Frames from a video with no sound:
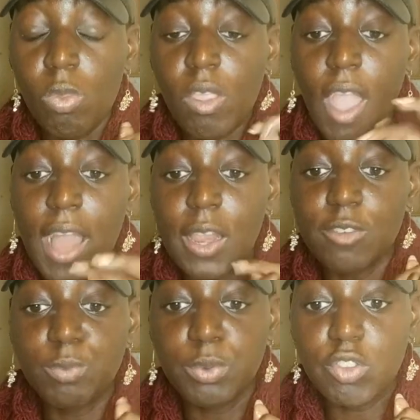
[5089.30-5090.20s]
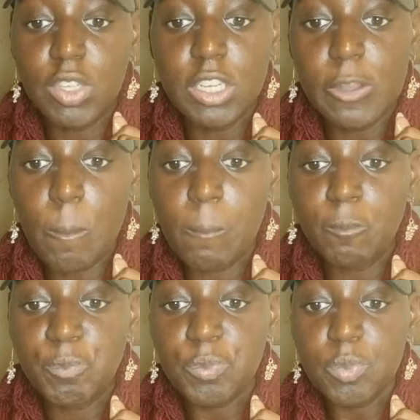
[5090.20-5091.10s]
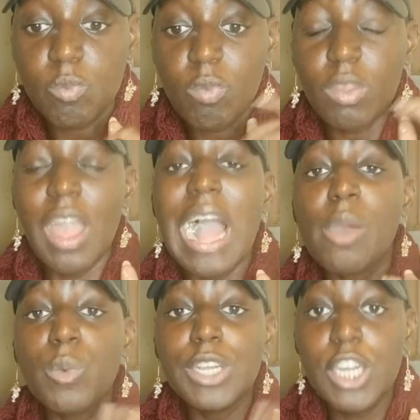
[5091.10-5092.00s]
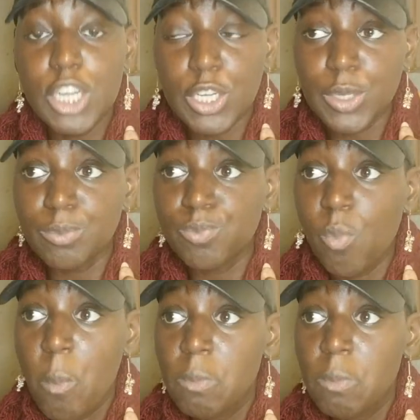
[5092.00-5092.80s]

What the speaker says: I left Brazil. I went home,